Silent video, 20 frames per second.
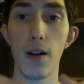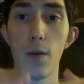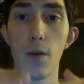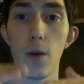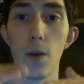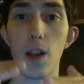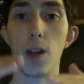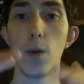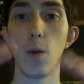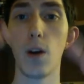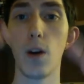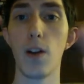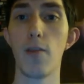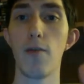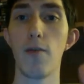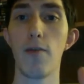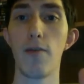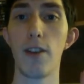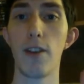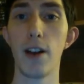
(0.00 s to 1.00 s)
We do want to
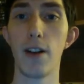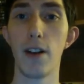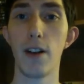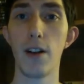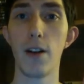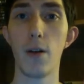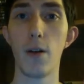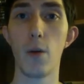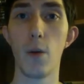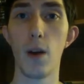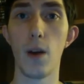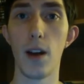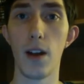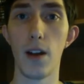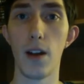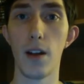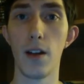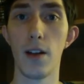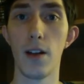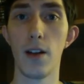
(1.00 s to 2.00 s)
figure out a way
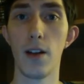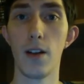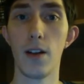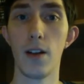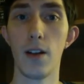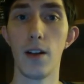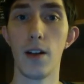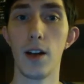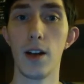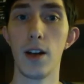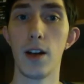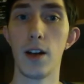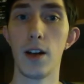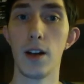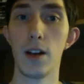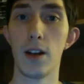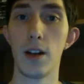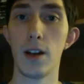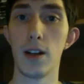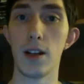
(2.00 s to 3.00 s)

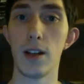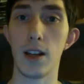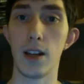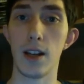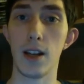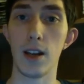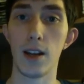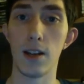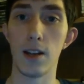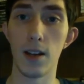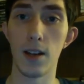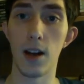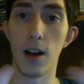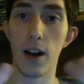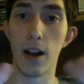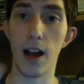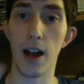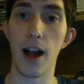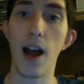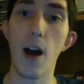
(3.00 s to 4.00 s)
to get Assad
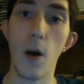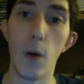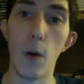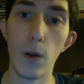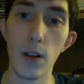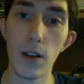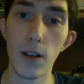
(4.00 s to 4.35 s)
out